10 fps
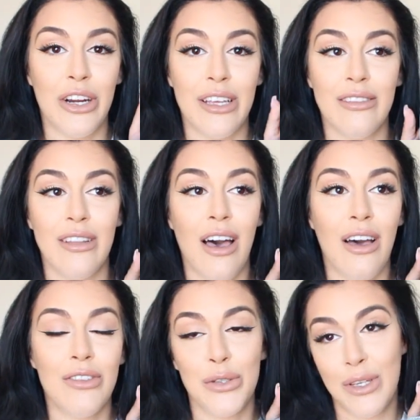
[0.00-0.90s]
I
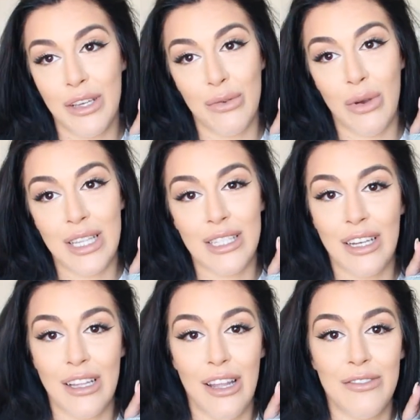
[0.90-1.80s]
love doing giveaways and
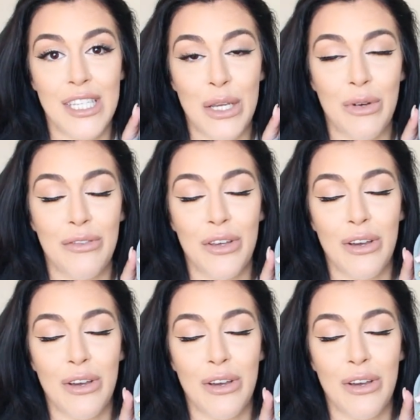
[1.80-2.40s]
I love seeing one of you